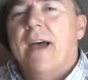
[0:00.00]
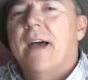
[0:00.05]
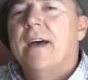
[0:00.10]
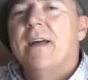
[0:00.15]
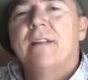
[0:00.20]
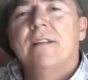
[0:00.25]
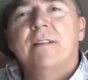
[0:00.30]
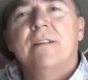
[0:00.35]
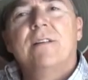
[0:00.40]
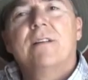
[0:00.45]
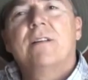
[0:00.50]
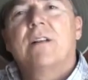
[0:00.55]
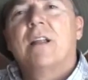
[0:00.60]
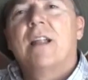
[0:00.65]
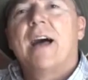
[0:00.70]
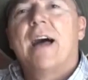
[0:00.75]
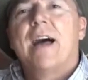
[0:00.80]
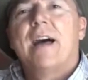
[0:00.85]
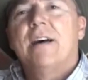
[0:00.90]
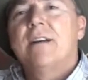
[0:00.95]
and a
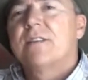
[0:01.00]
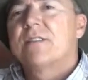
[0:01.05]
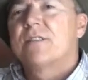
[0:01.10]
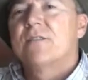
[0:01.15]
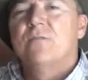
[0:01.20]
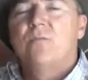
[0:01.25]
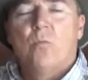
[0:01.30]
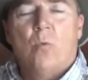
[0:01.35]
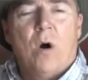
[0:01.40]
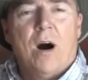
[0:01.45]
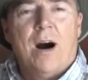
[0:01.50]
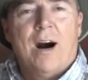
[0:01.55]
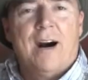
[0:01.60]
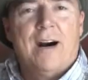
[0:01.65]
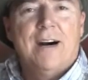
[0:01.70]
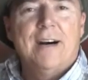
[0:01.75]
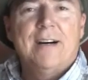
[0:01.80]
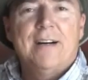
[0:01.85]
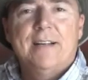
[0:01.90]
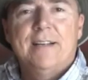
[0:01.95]
glass of
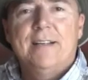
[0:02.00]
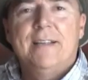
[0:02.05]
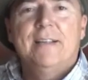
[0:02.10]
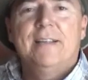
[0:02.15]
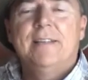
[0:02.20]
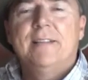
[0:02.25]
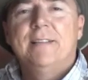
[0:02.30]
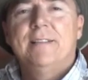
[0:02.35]
wine,